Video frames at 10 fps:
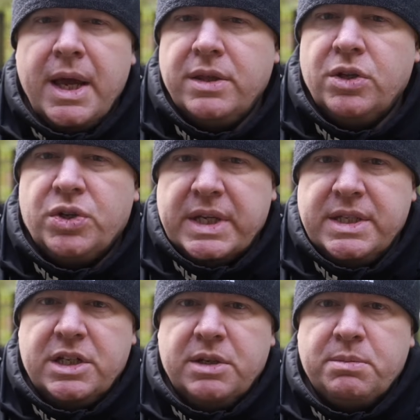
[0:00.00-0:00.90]
in the
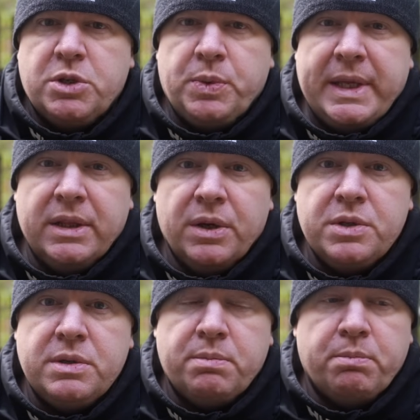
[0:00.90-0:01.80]
transition between
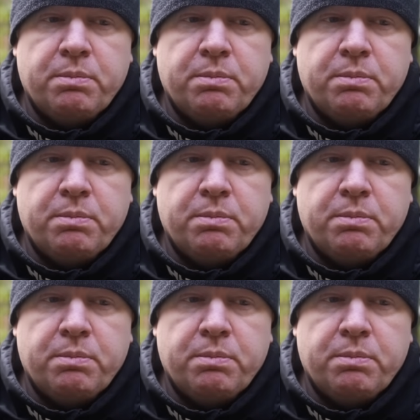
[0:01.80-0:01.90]
those